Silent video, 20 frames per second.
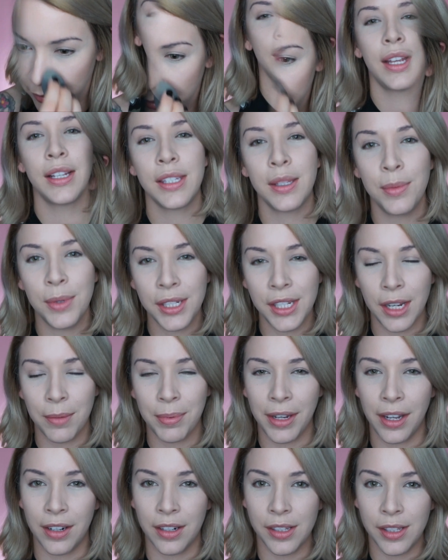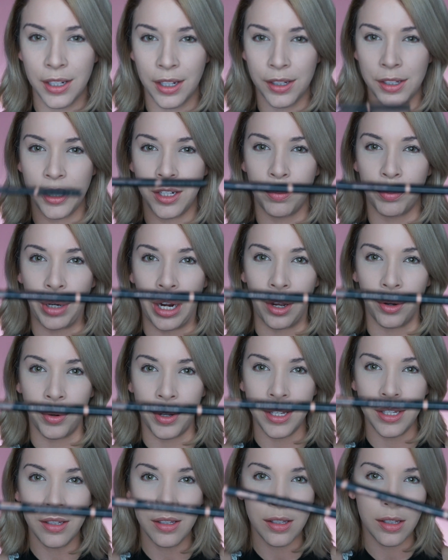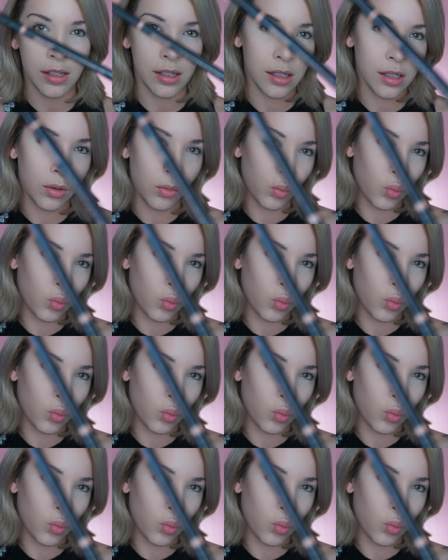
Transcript: Next, I'm going to take my Anastasia Brow Wiz.